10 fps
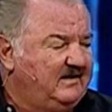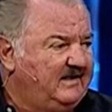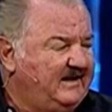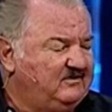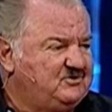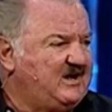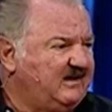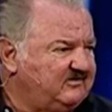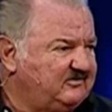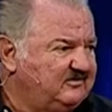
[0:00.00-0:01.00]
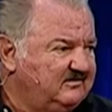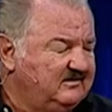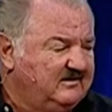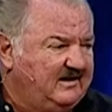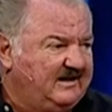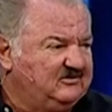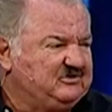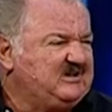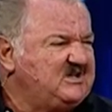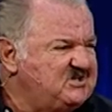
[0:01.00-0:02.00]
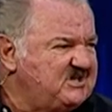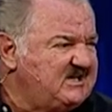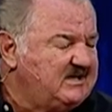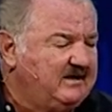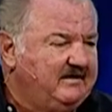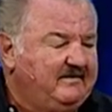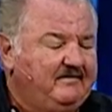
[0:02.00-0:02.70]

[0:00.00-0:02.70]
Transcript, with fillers: and jealous and stingy,